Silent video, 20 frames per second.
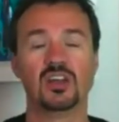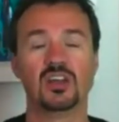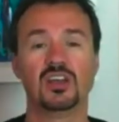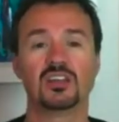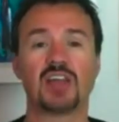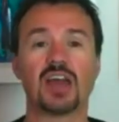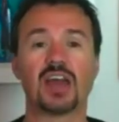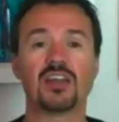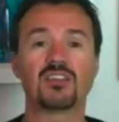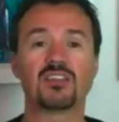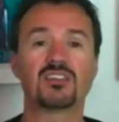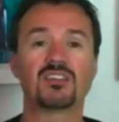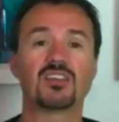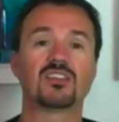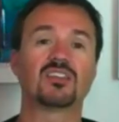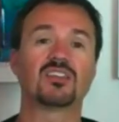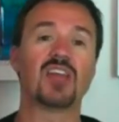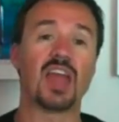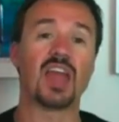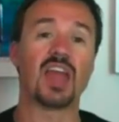That is to
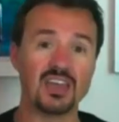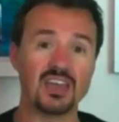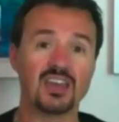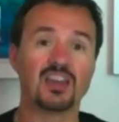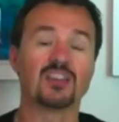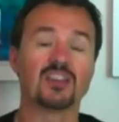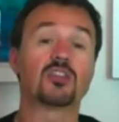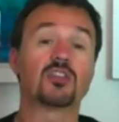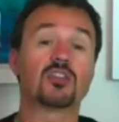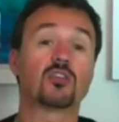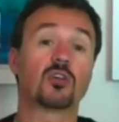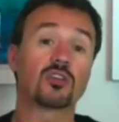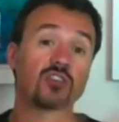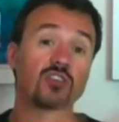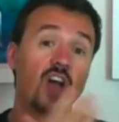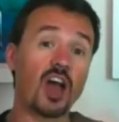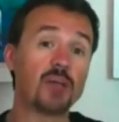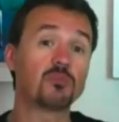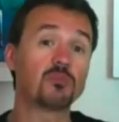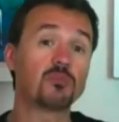say that there are
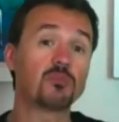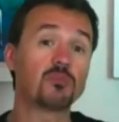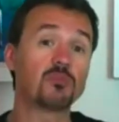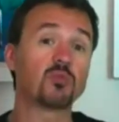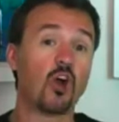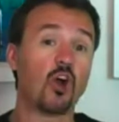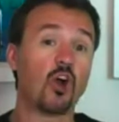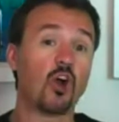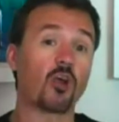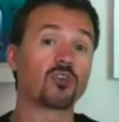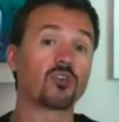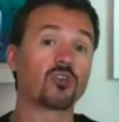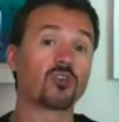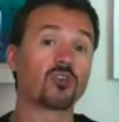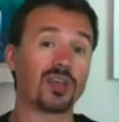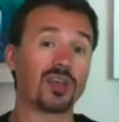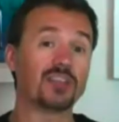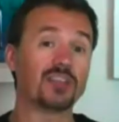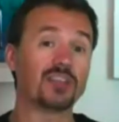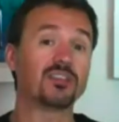times when carbs are
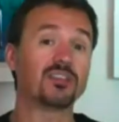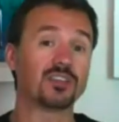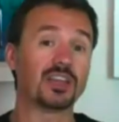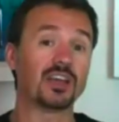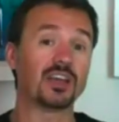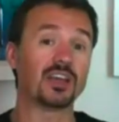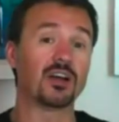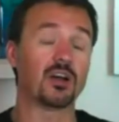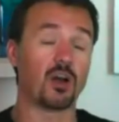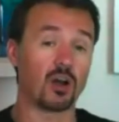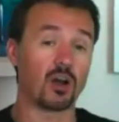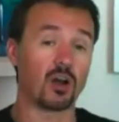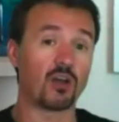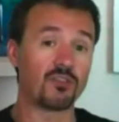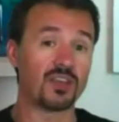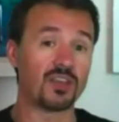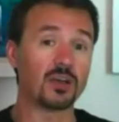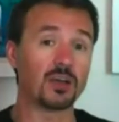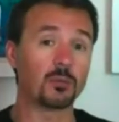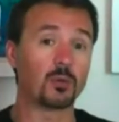
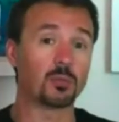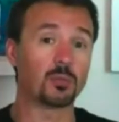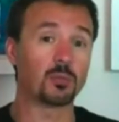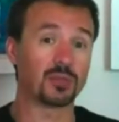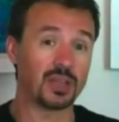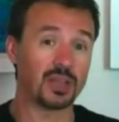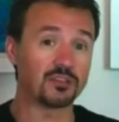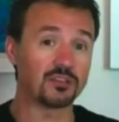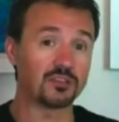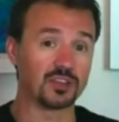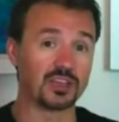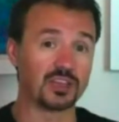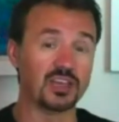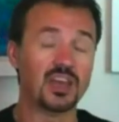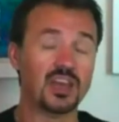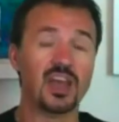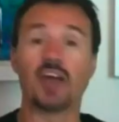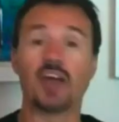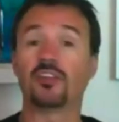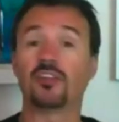available plentifully,
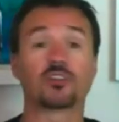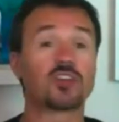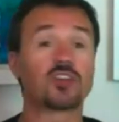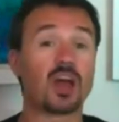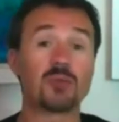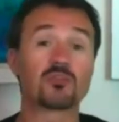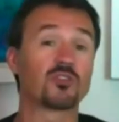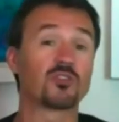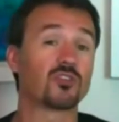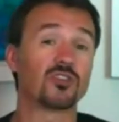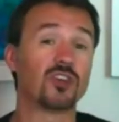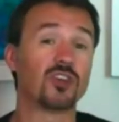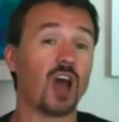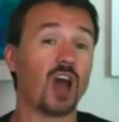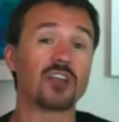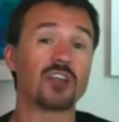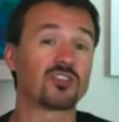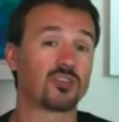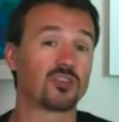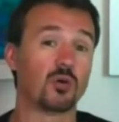and there are times where they're
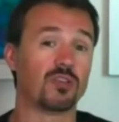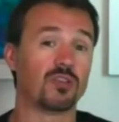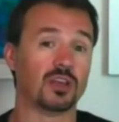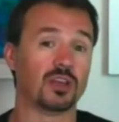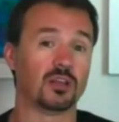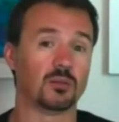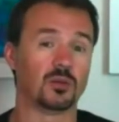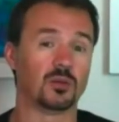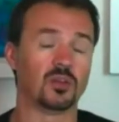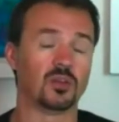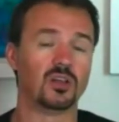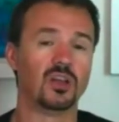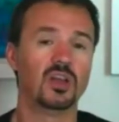not so available.